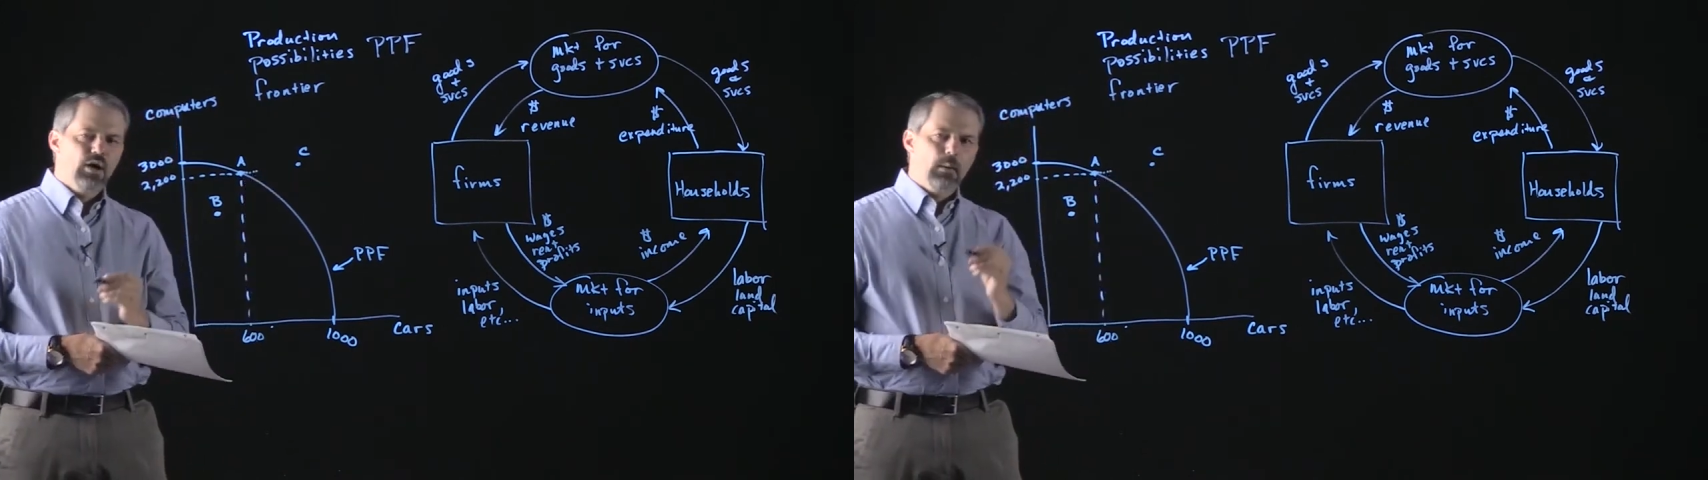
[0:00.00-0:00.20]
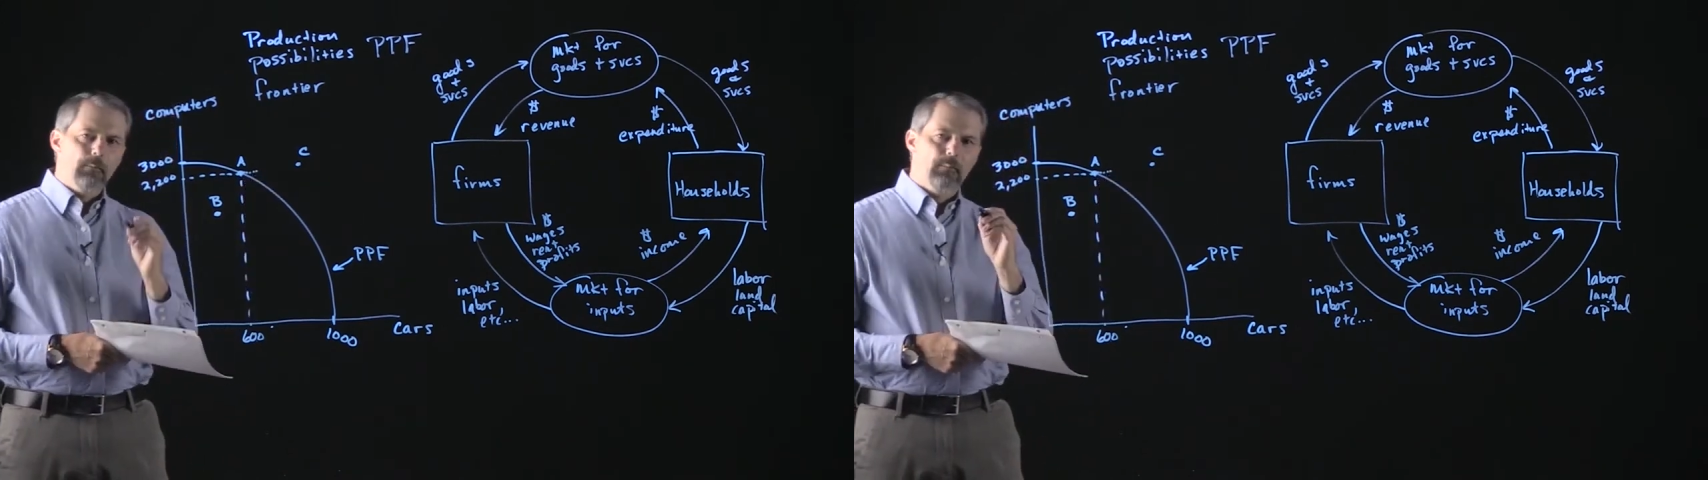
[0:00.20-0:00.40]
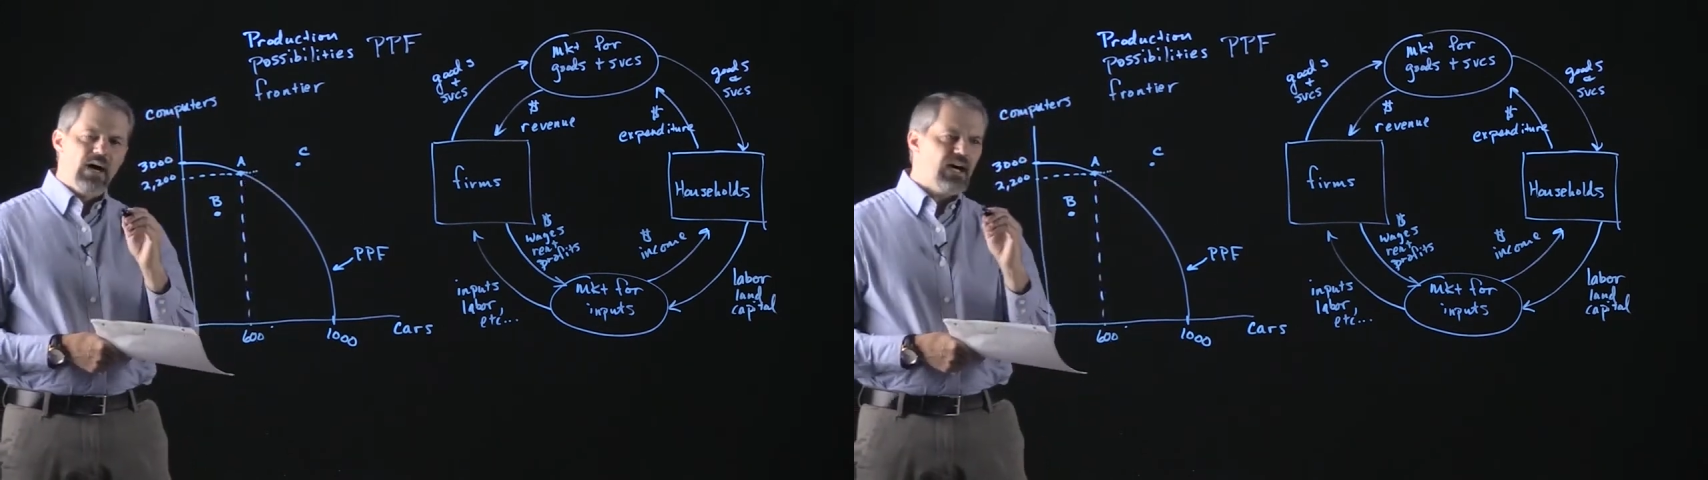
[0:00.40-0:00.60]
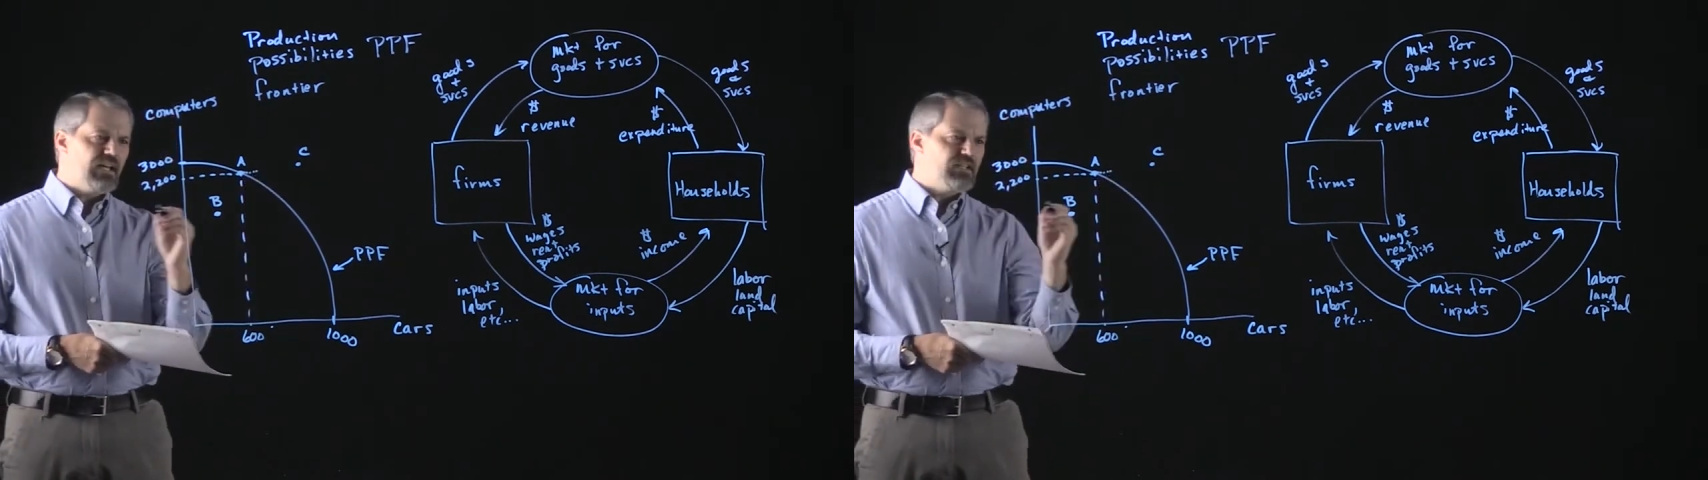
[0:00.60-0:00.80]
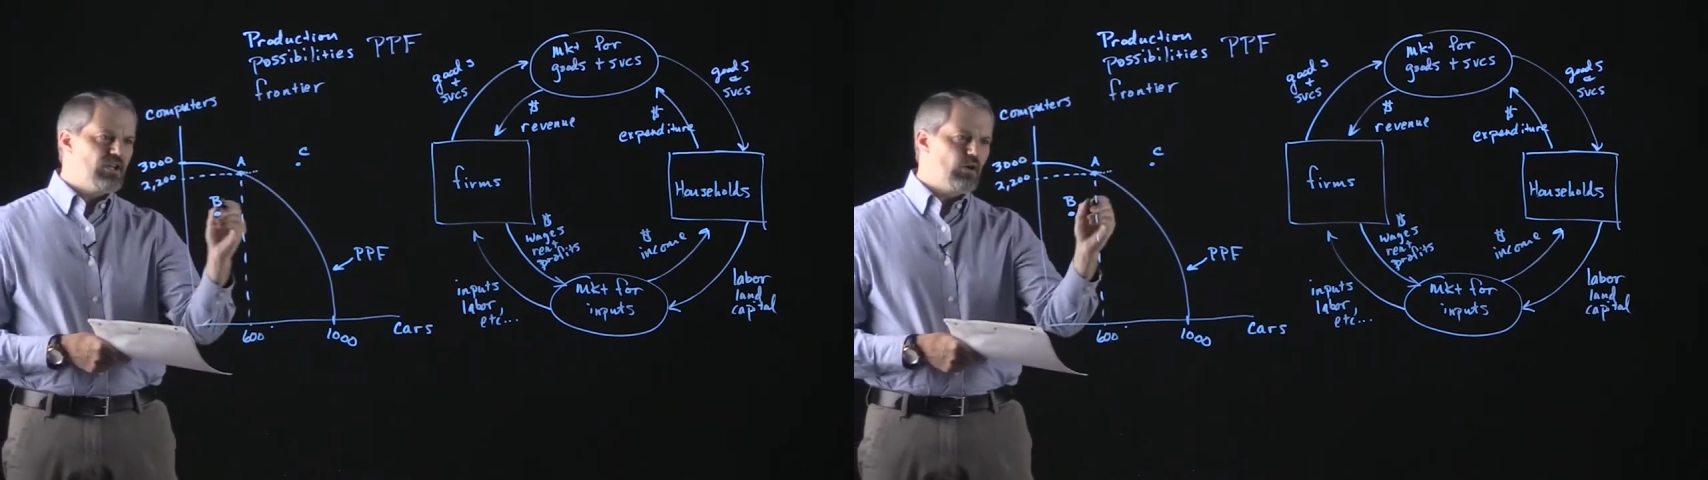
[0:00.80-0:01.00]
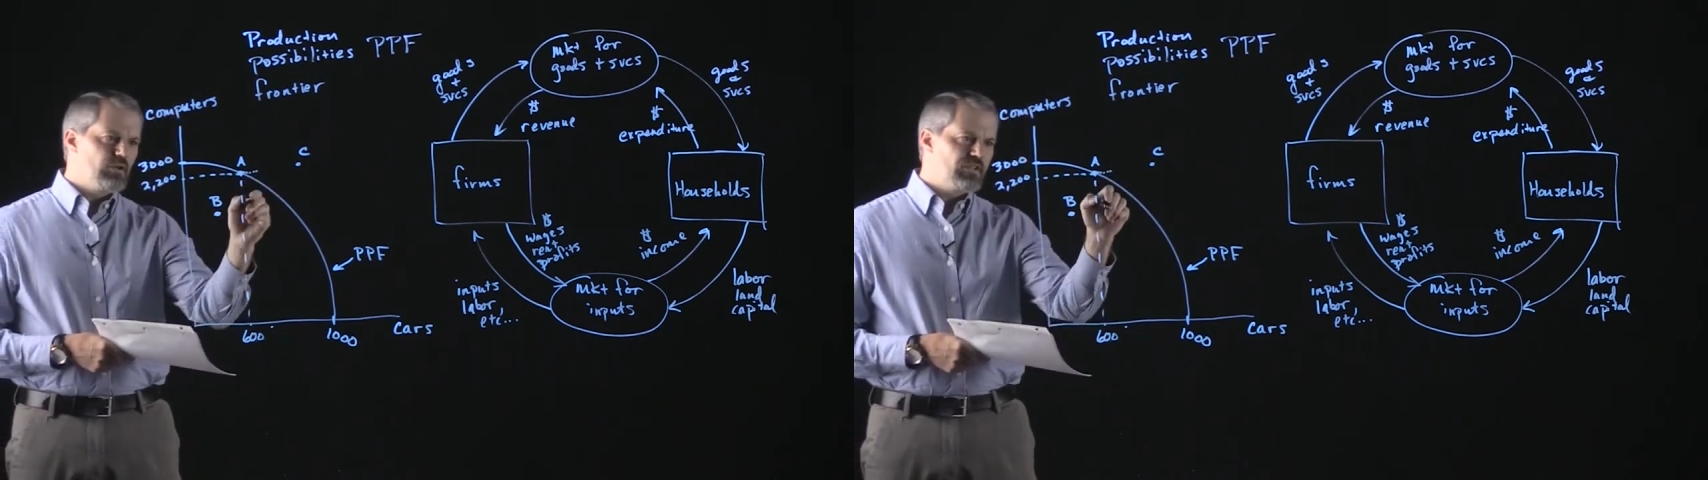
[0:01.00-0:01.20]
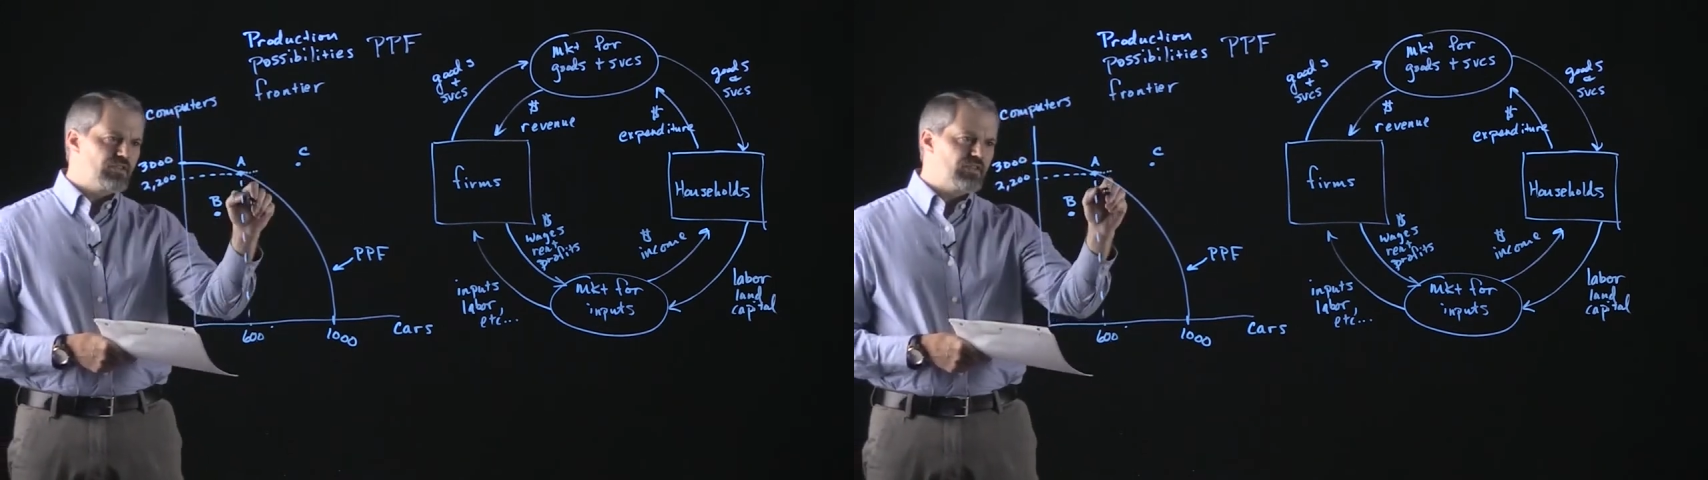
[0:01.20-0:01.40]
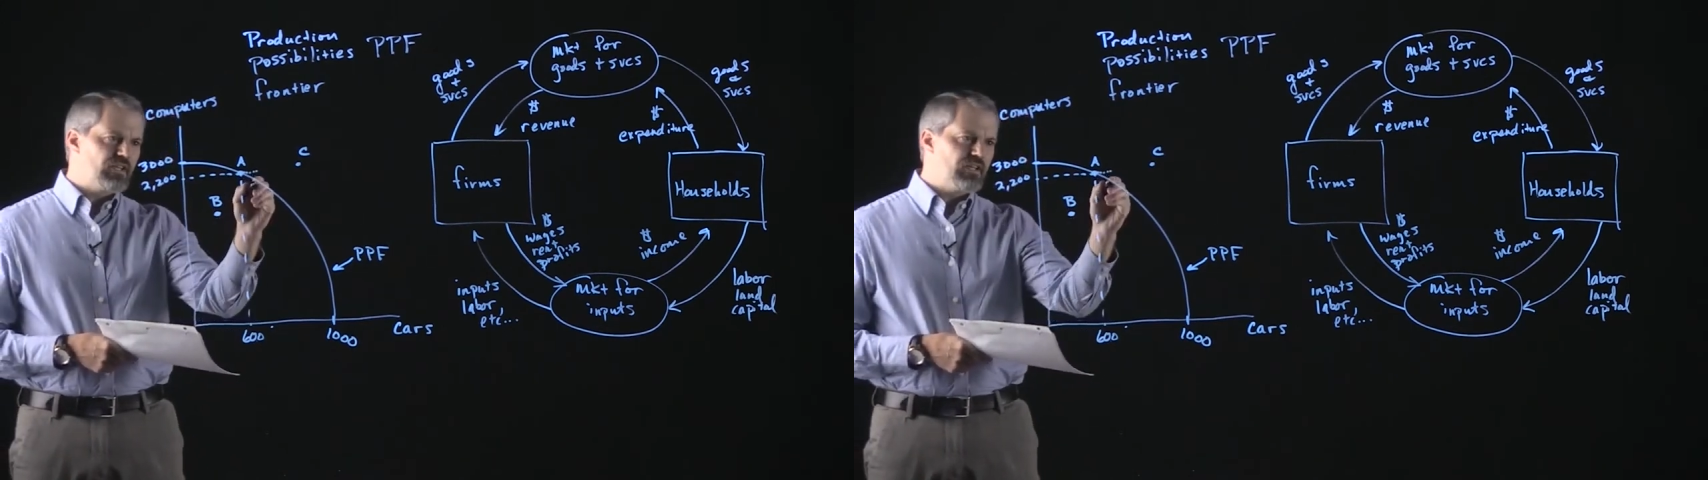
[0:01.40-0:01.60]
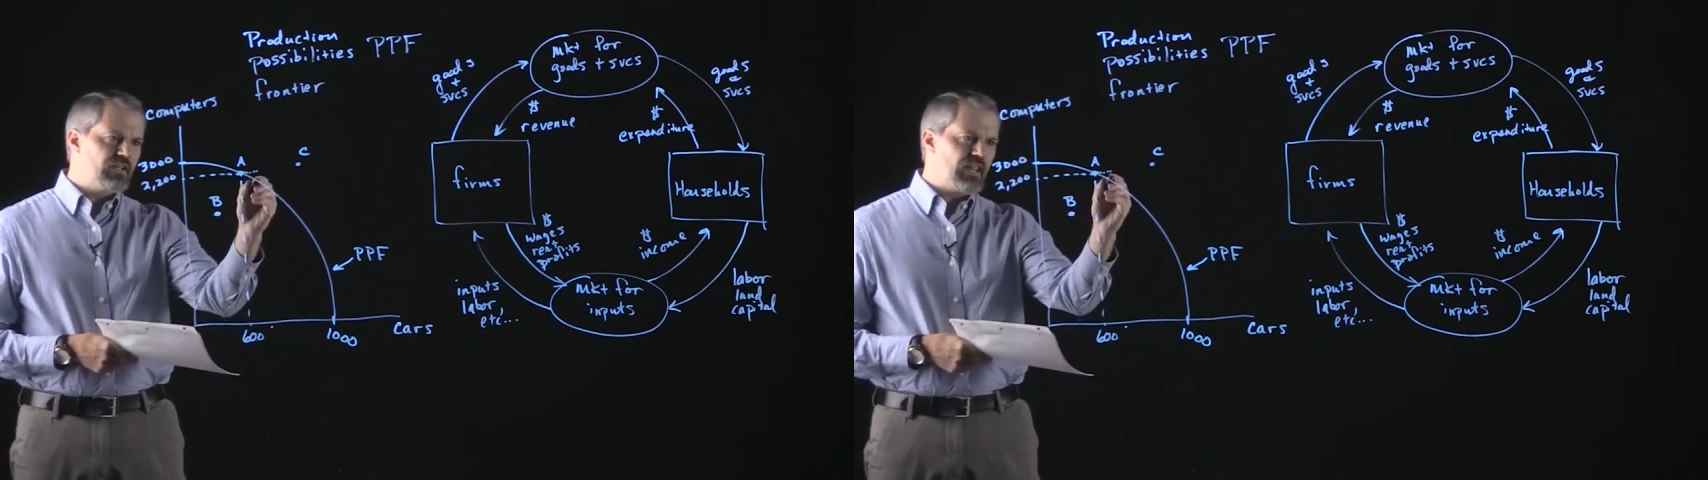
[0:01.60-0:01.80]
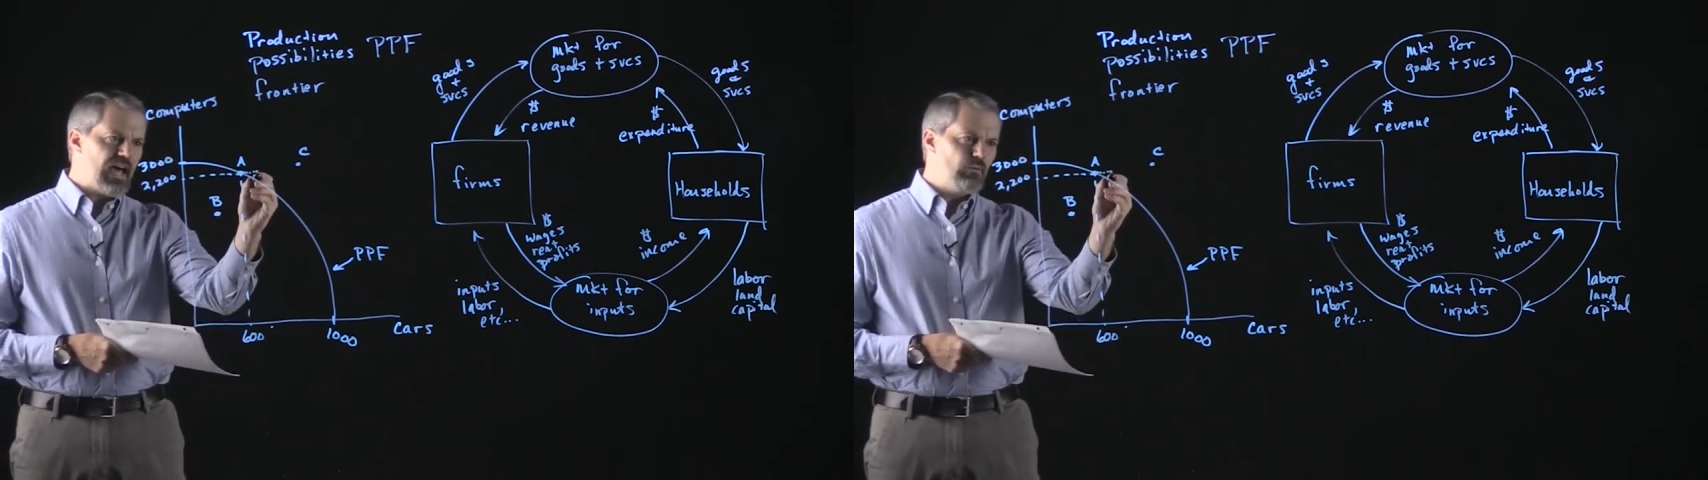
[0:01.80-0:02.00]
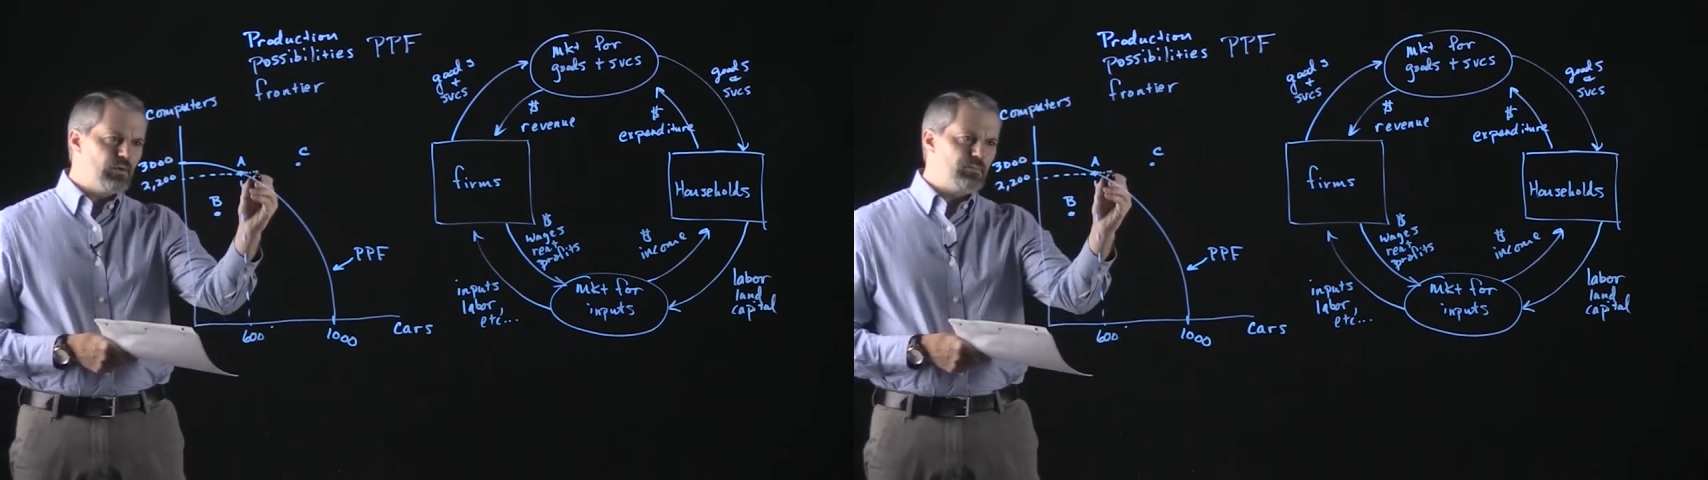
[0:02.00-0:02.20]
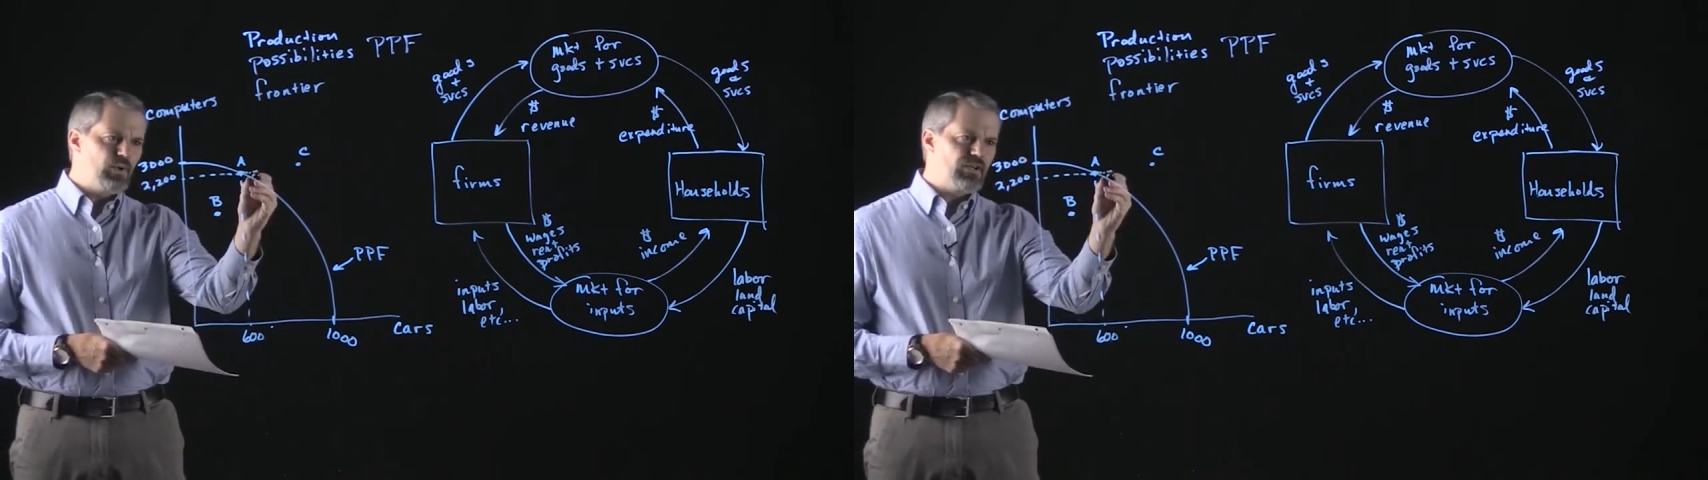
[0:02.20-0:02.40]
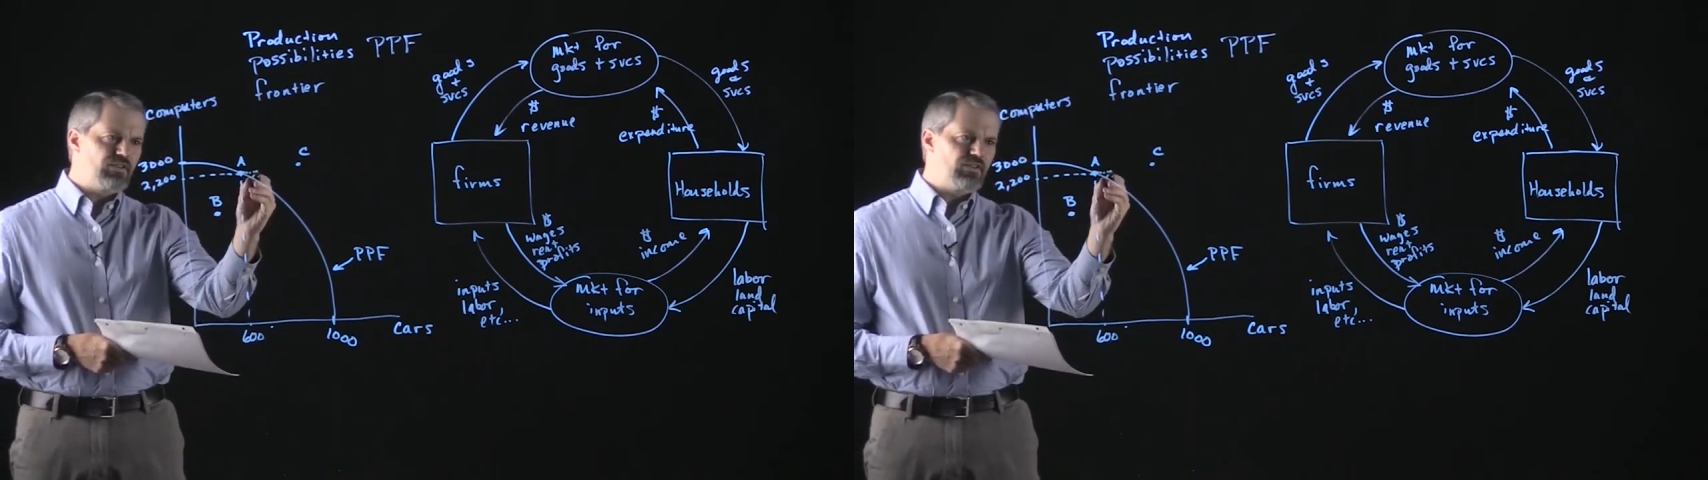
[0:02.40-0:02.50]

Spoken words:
But notice that that would put